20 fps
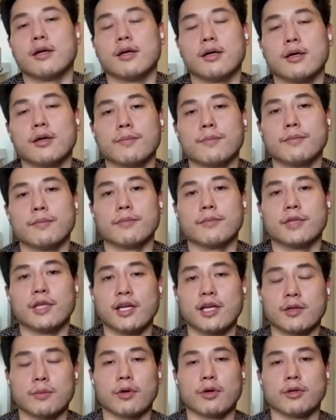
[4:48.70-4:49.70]
um,
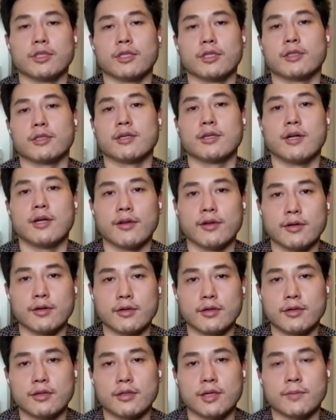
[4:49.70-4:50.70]
Lincoln Project, and
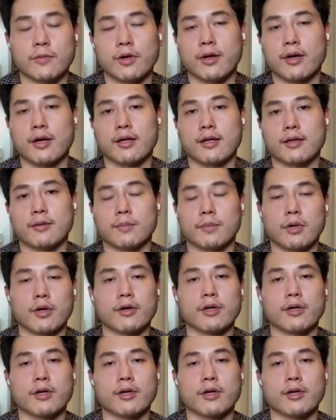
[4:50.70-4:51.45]
other Democrat